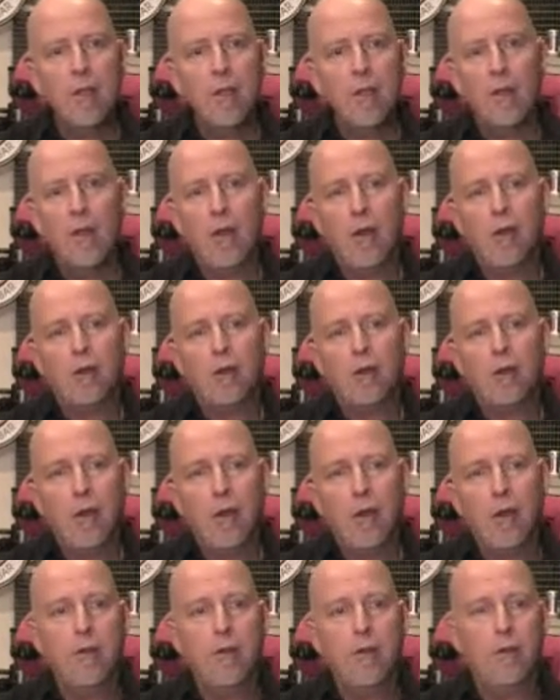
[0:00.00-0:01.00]
So
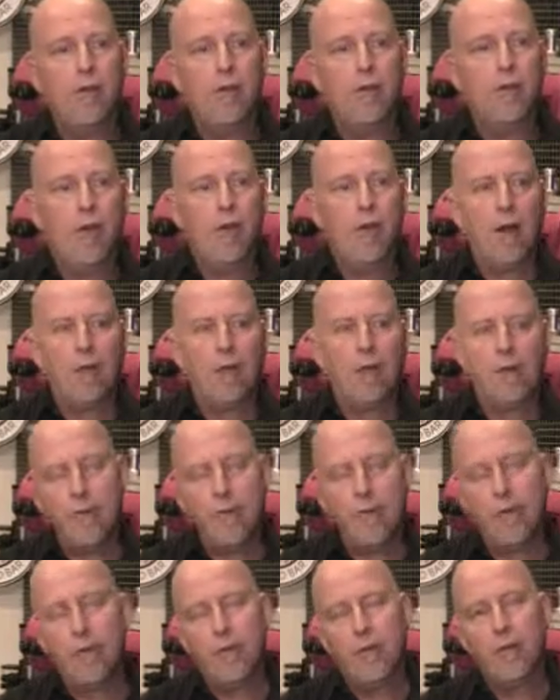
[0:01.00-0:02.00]
follow these
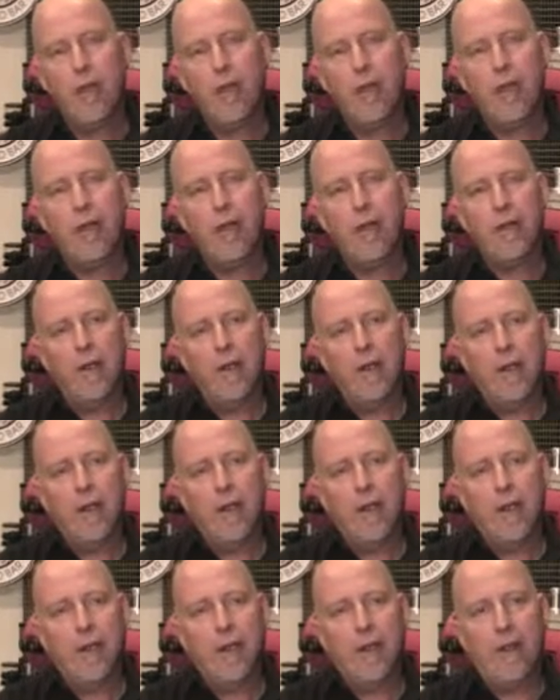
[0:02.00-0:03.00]
instructions
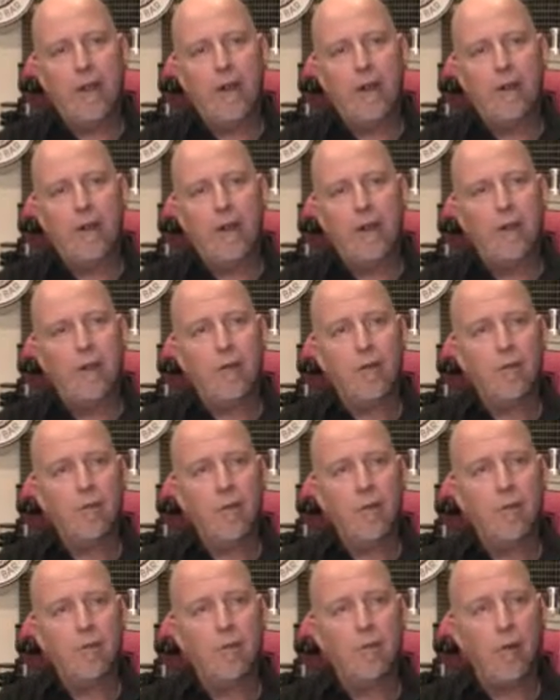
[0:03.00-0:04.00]
and
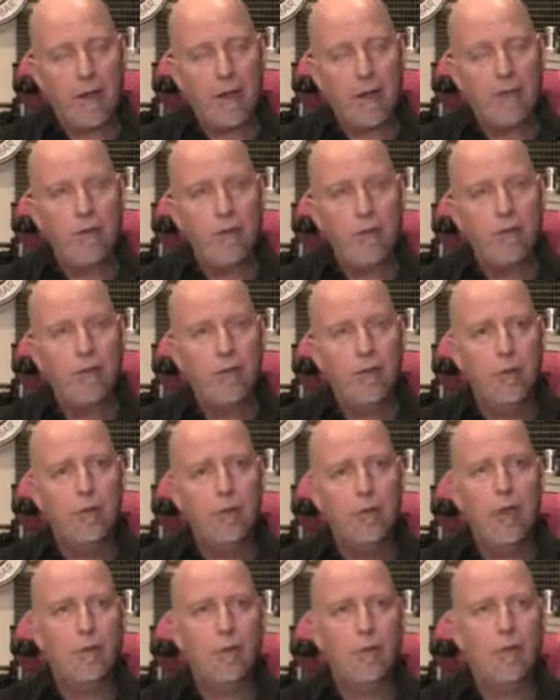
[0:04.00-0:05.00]
practice. You
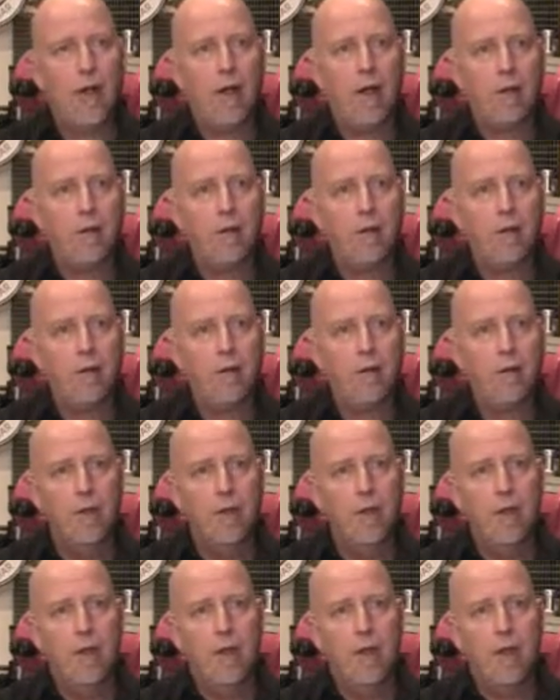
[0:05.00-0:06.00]
do have to practice,
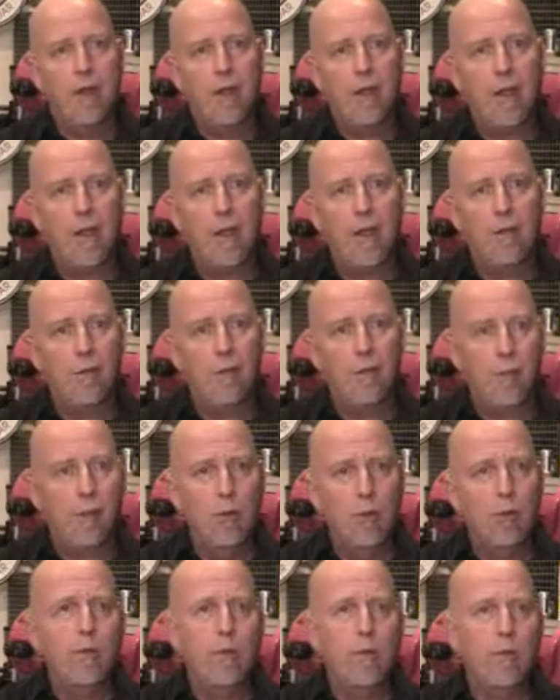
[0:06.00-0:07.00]
and you
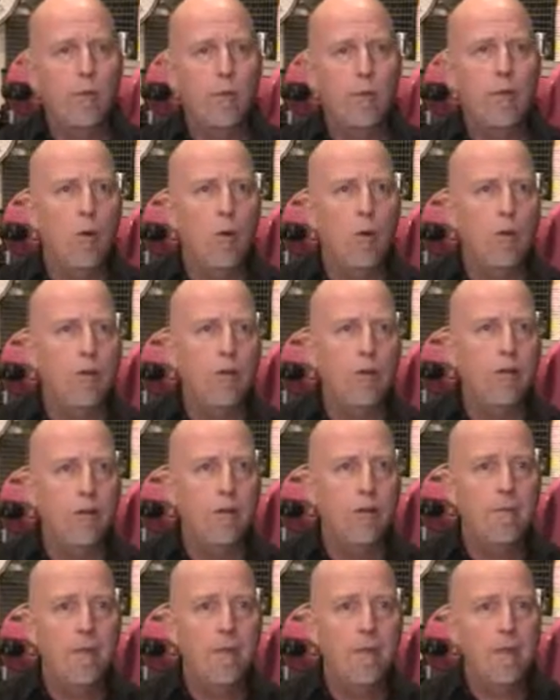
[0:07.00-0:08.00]
will reap the rewards.
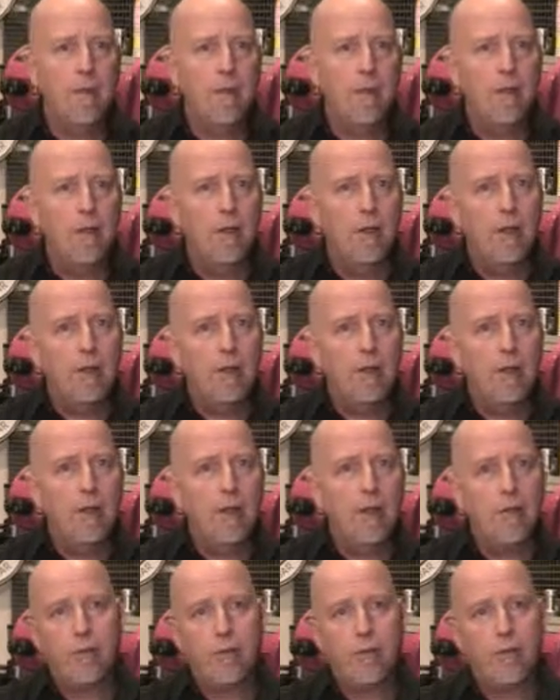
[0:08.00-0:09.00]

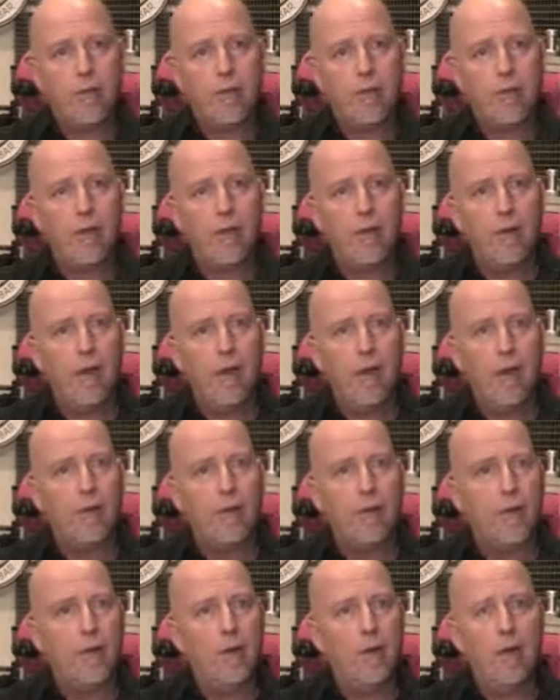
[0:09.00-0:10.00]
That's
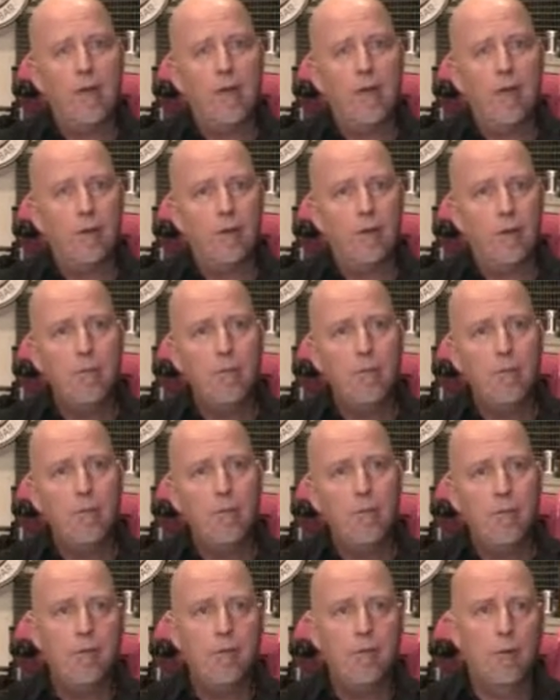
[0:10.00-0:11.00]
our tip
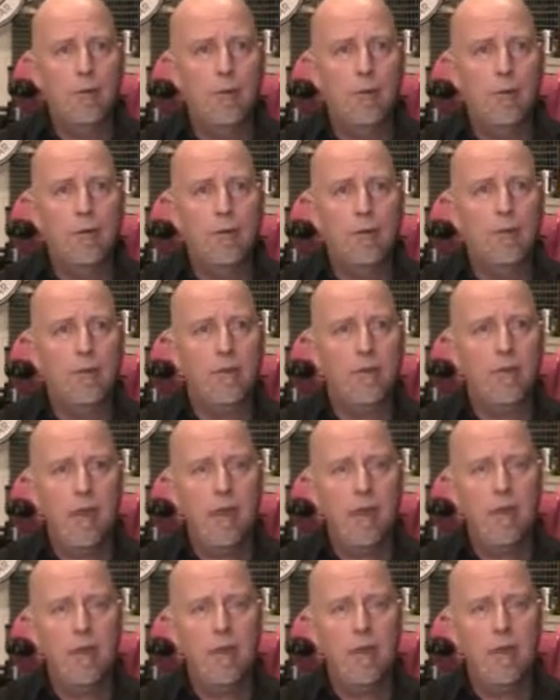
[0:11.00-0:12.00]
for today.